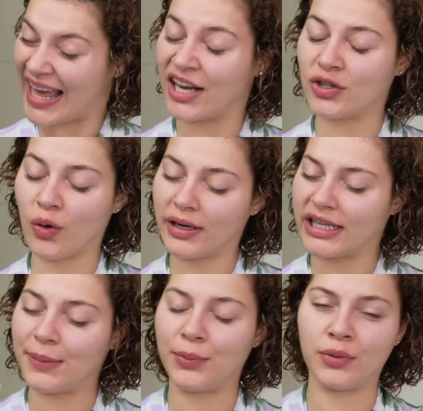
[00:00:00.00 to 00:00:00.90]
and I don't wanna
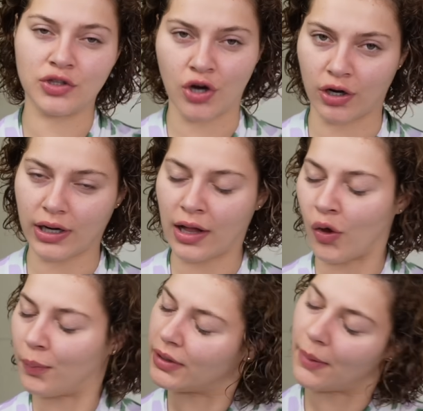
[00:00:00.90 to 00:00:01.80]
keep you in the dark. I'll
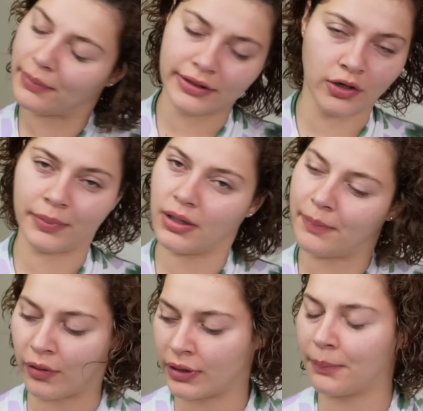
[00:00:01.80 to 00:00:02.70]
open up a little bit
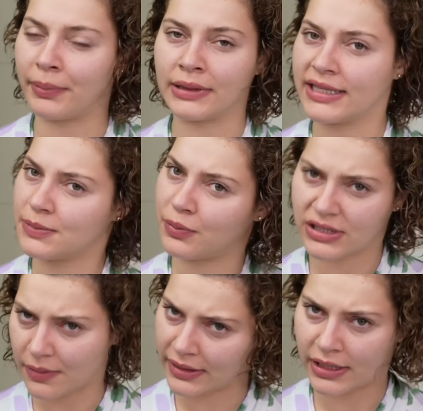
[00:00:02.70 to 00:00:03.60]
about it, but let's put
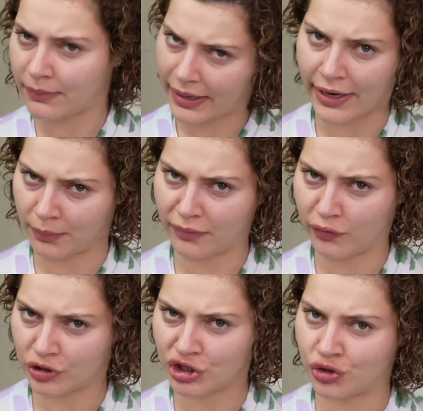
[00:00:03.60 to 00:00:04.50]
something in my hair
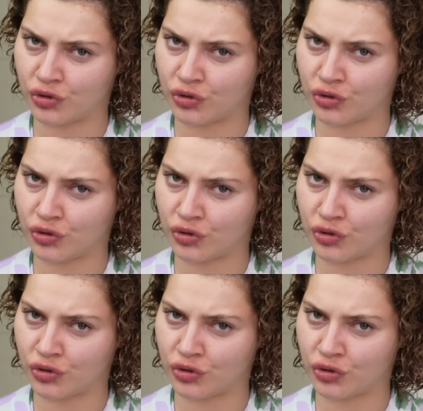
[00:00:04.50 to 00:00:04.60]
before she